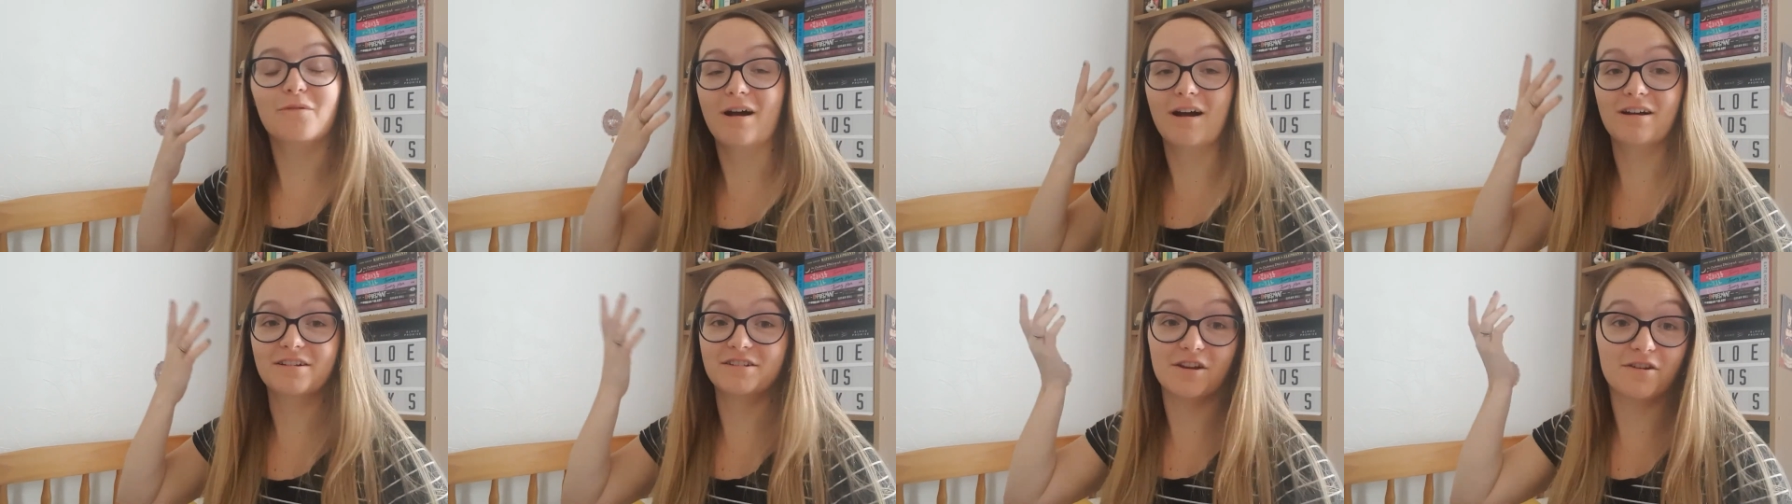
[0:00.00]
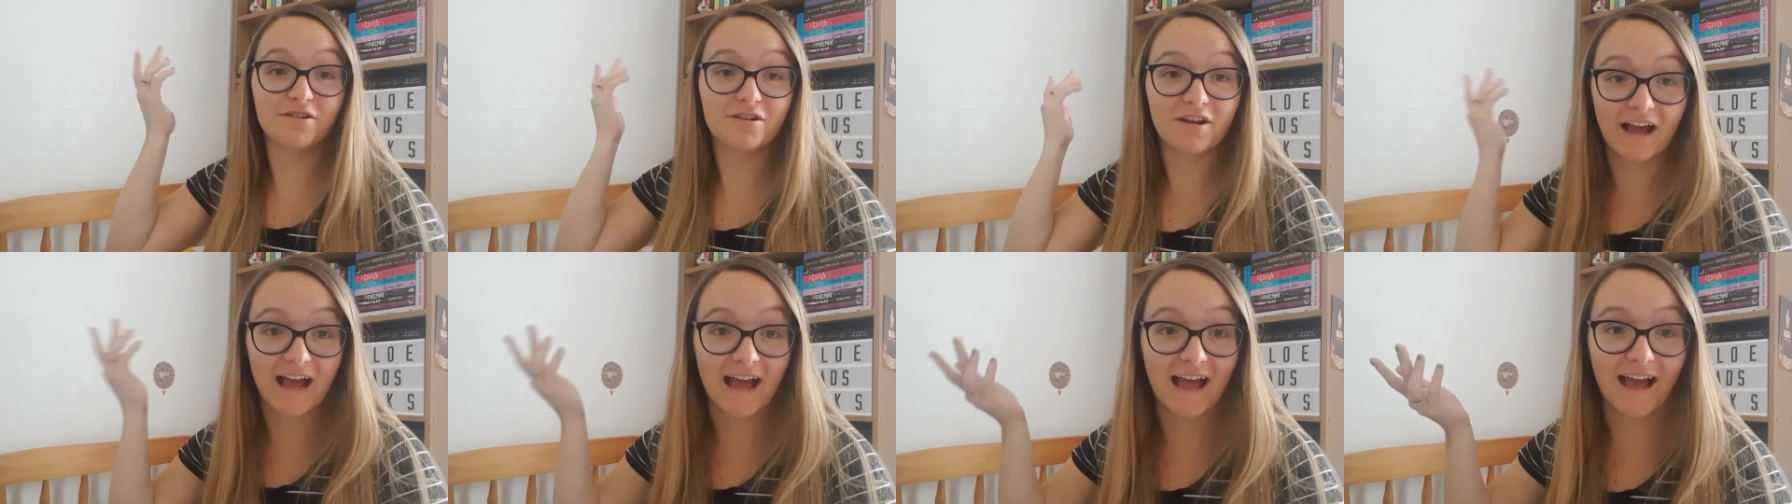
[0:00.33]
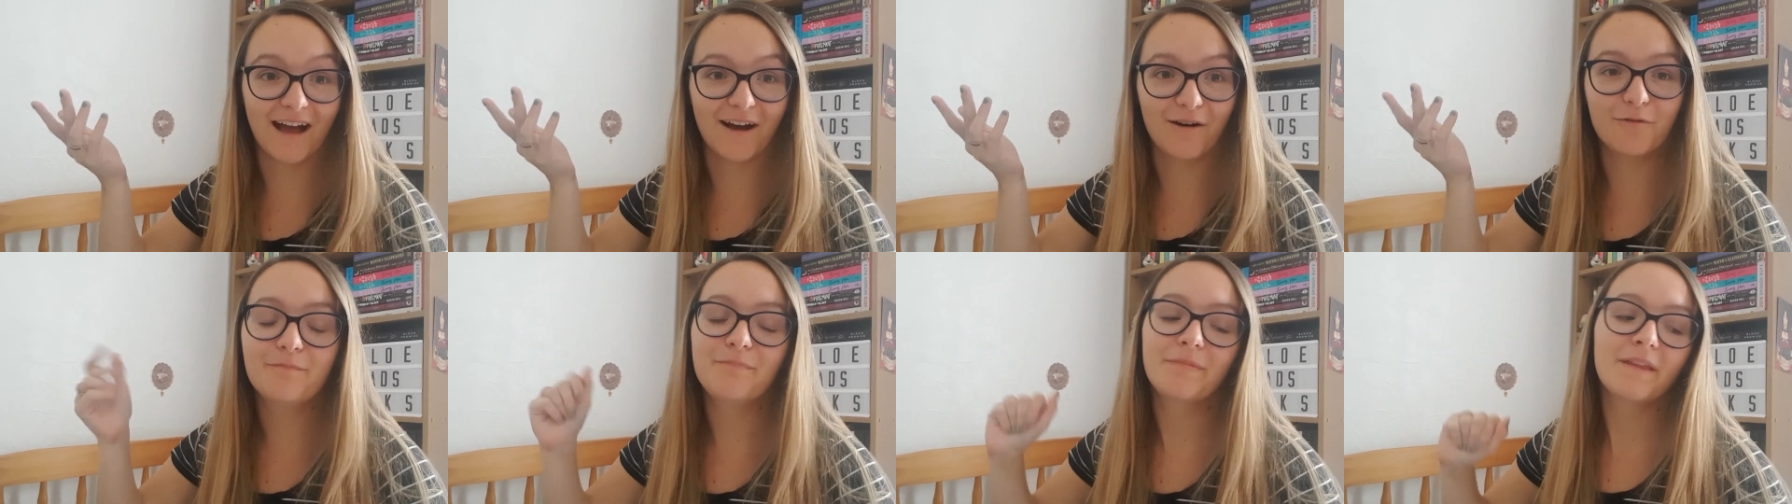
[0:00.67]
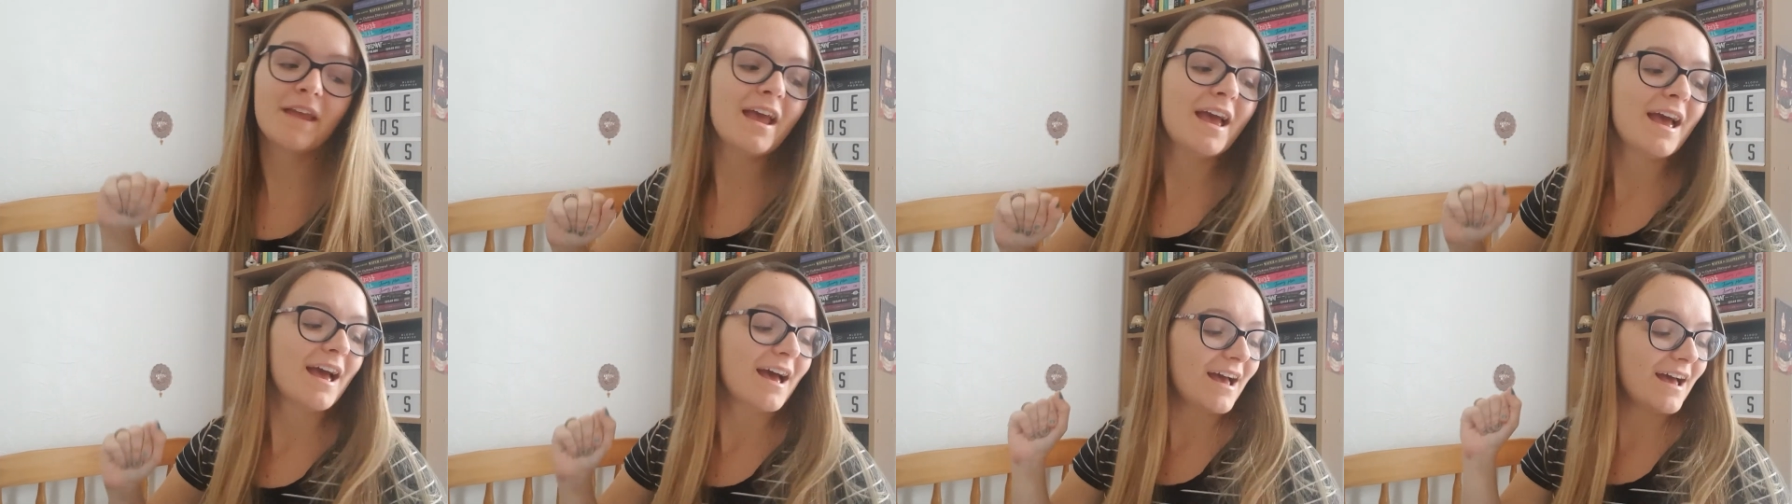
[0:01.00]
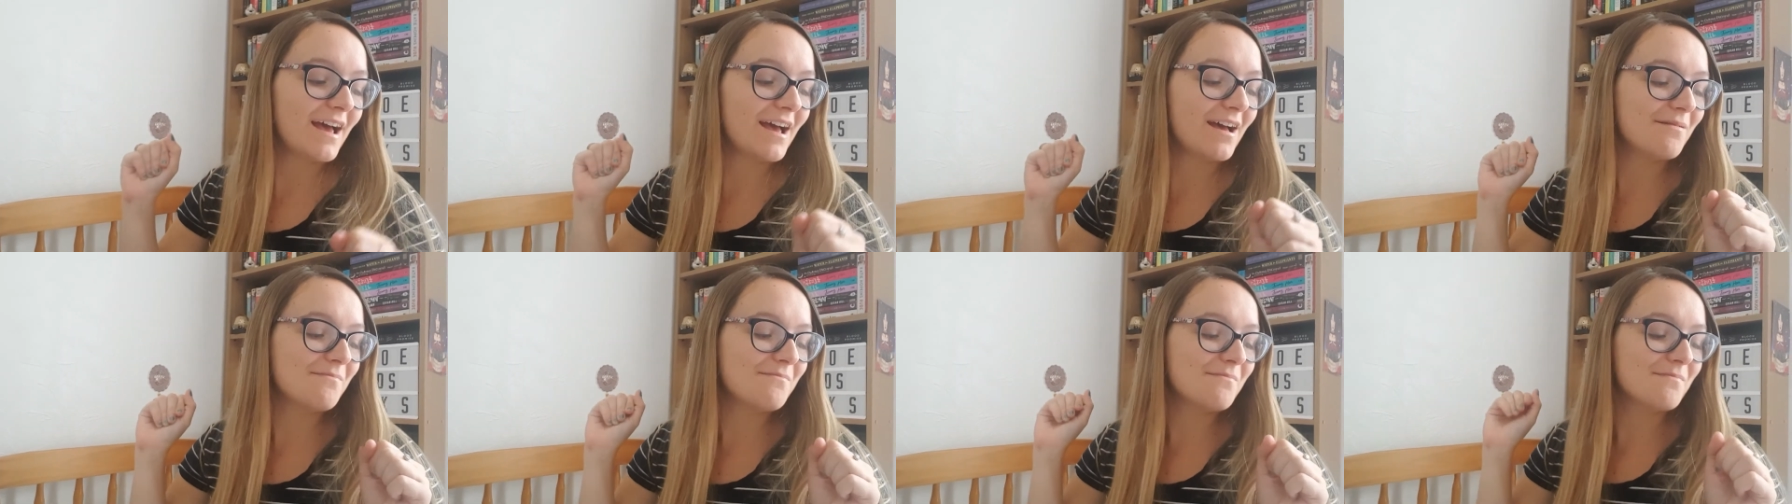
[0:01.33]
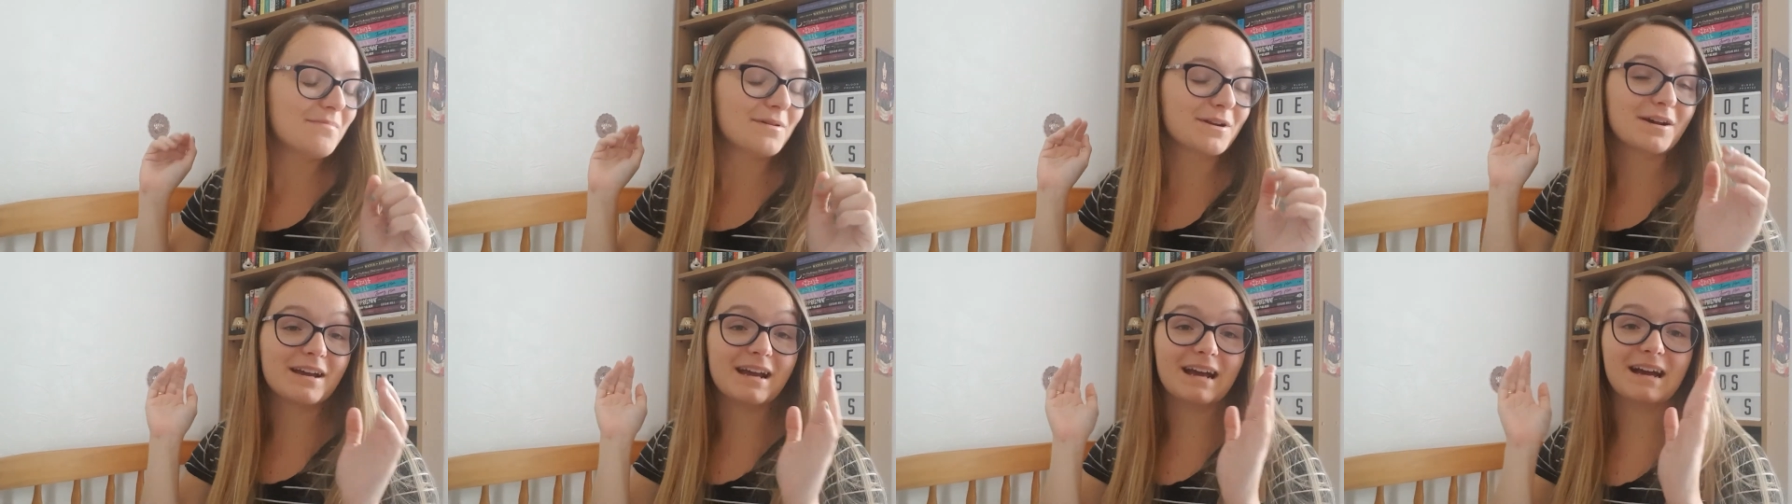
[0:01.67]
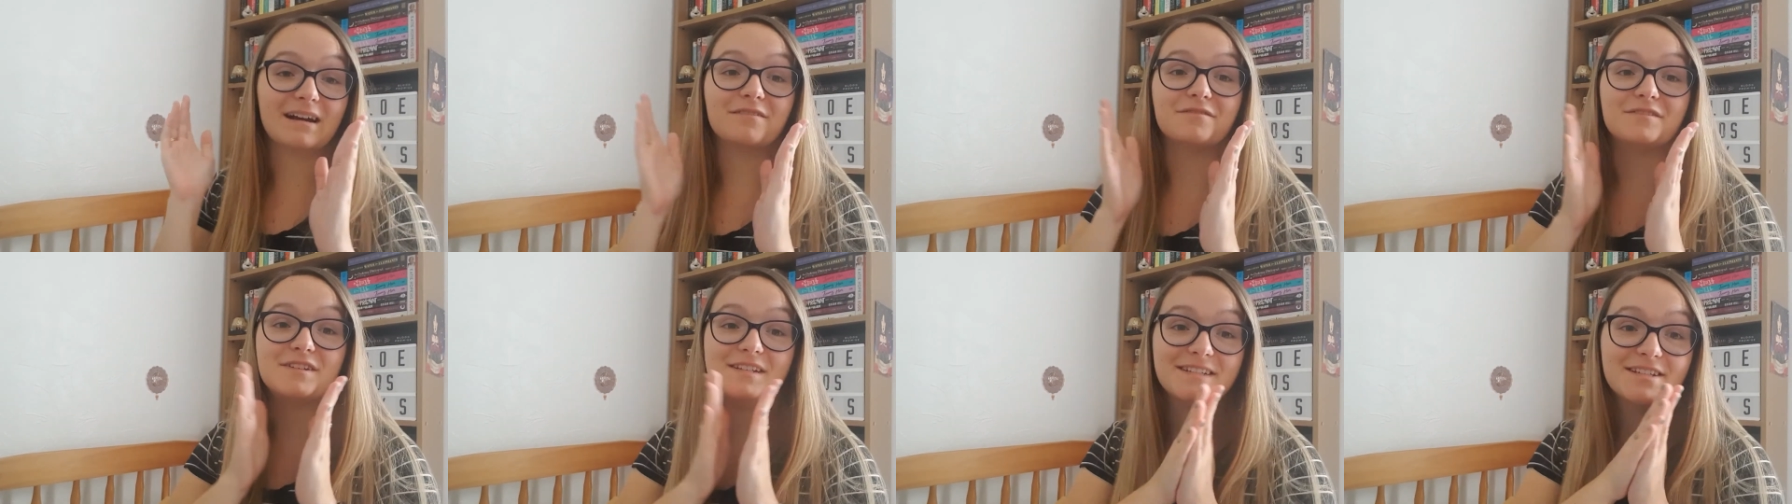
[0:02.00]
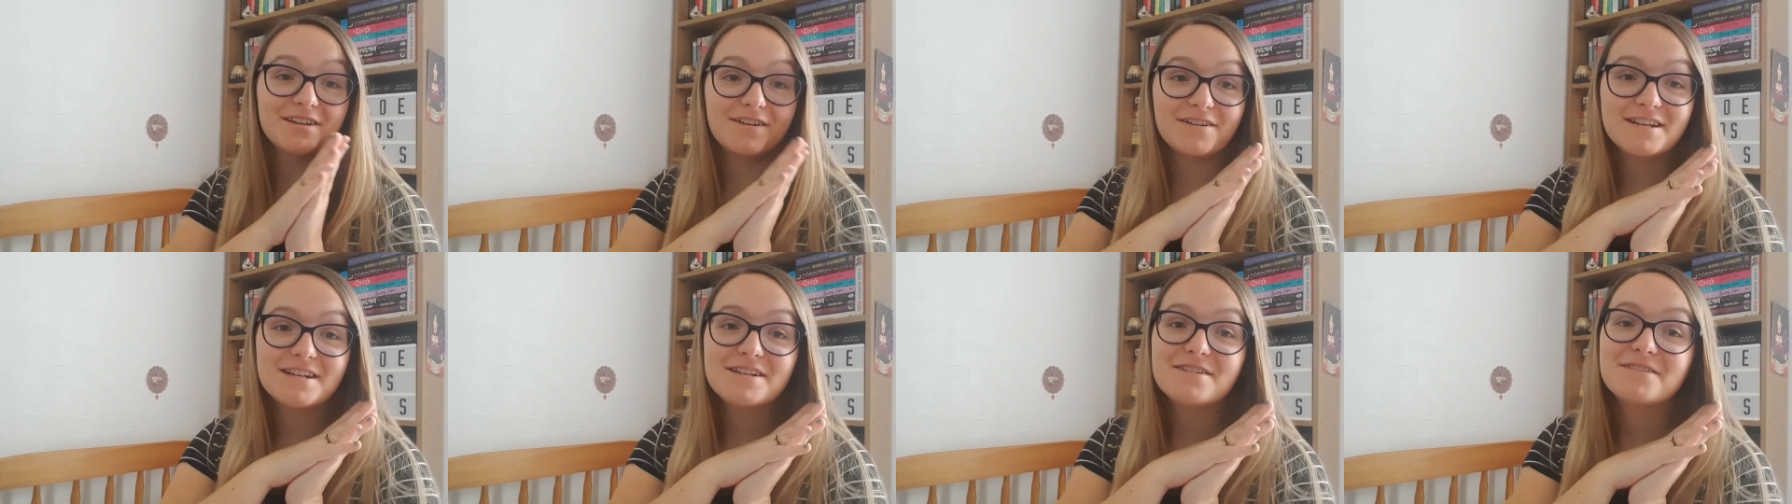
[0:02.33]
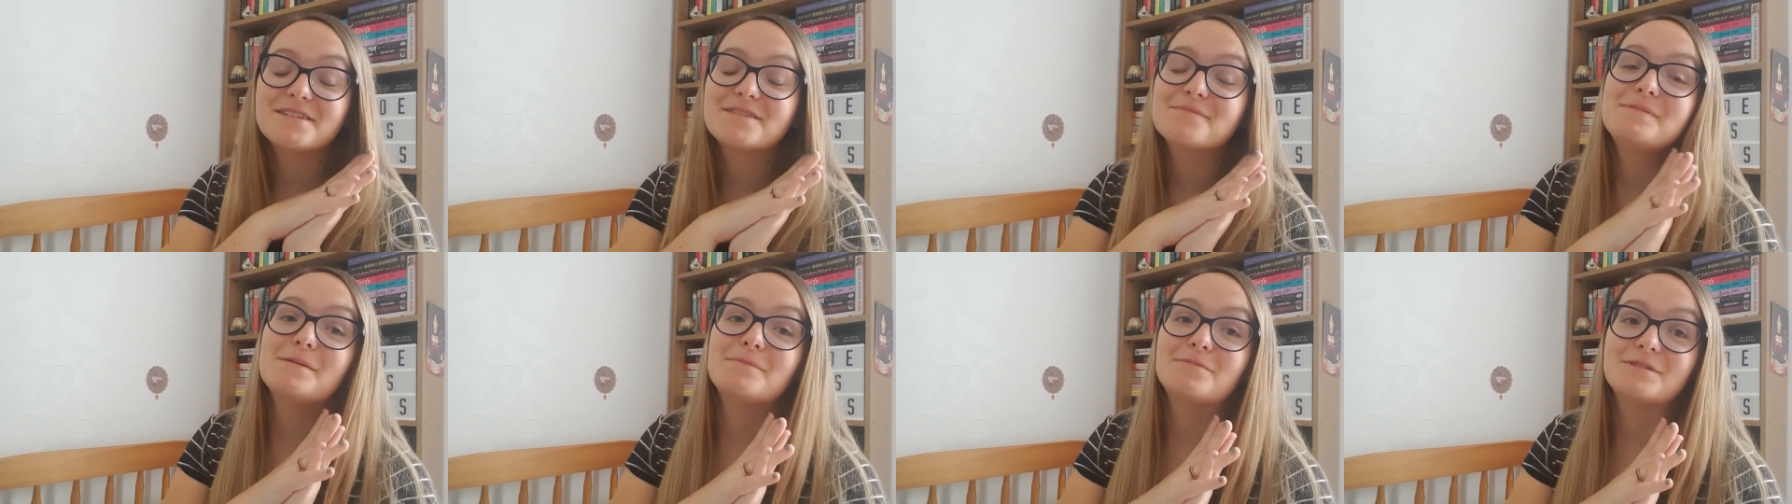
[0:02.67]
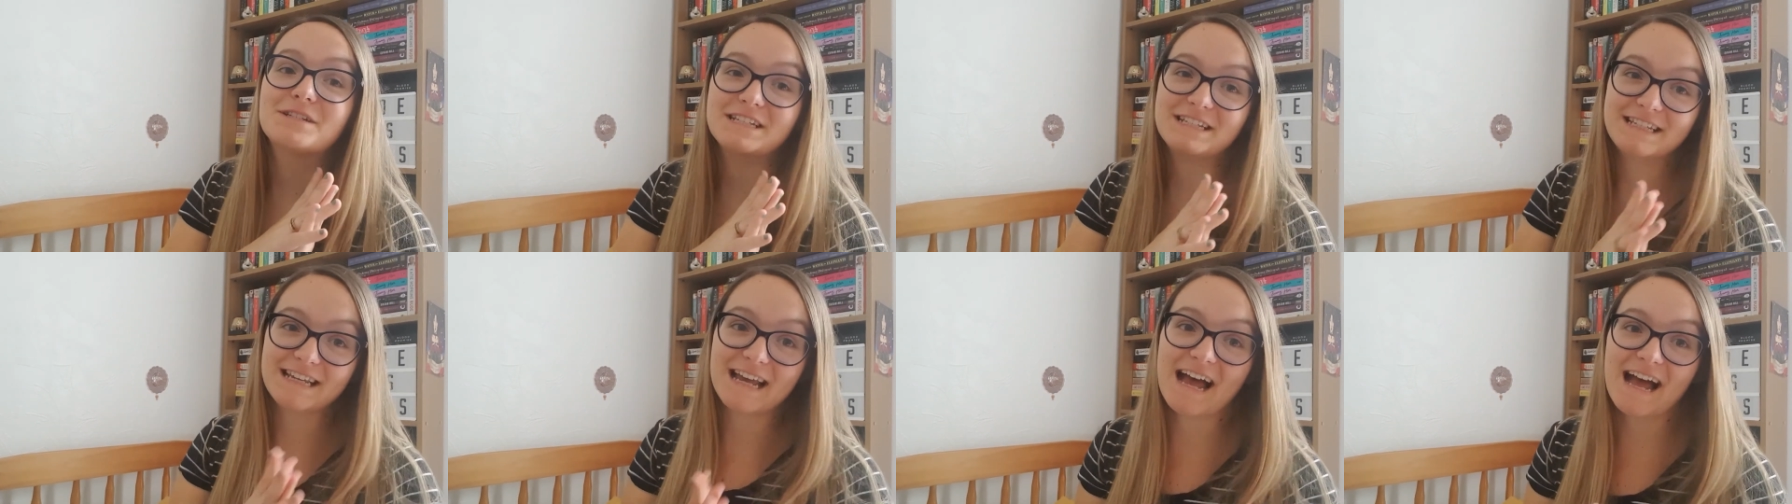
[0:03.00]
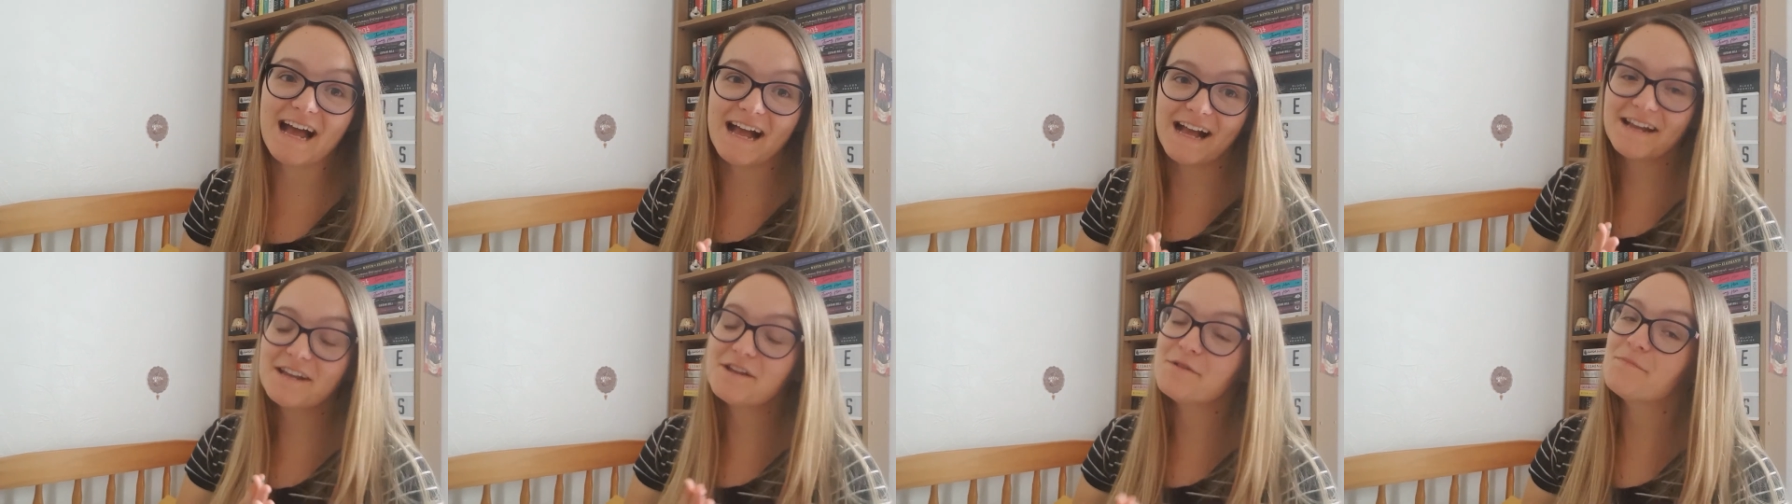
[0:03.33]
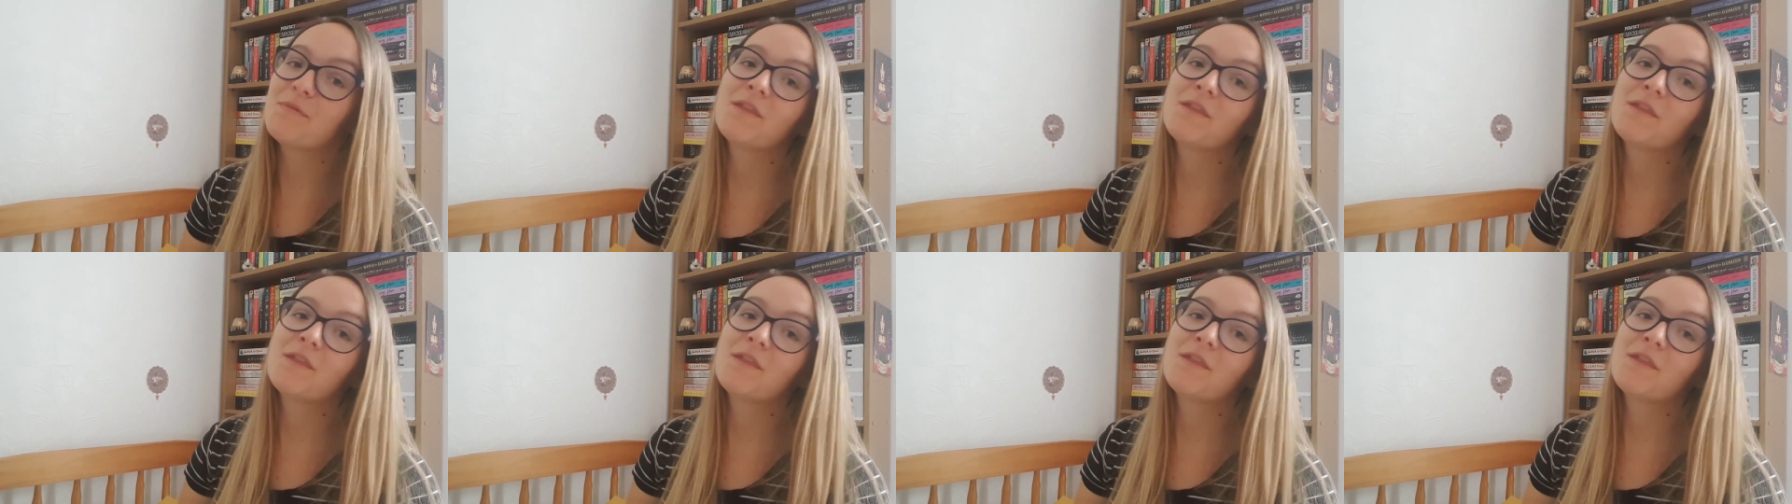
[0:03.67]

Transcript: I don't know how, um, but I have decided on some people to tag.